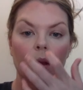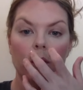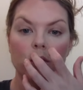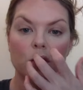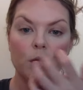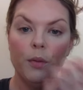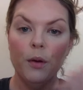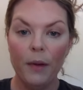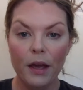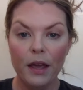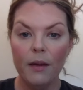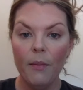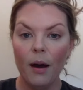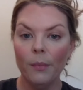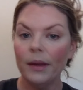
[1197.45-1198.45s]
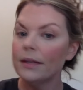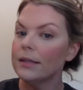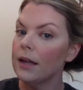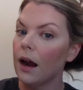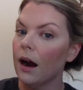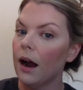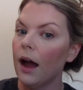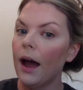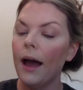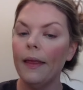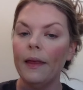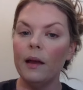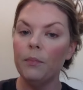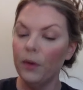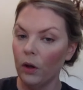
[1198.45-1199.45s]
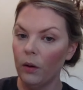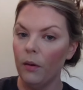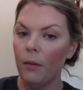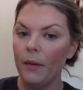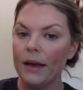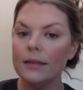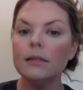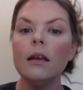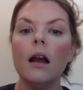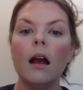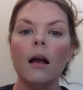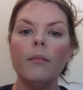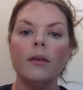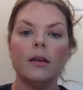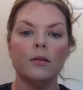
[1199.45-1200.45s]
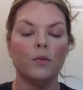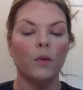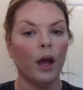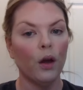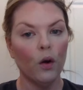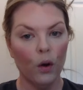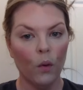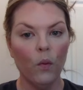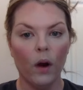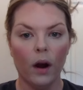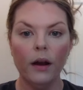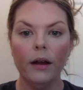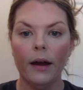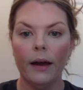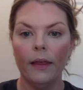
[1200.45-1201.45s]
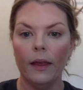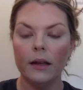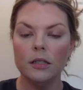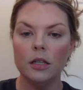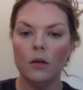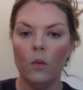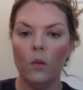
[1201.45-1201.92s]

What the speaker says: I'm super picky about mascara. I like buildable mascara because when I go to work, I like to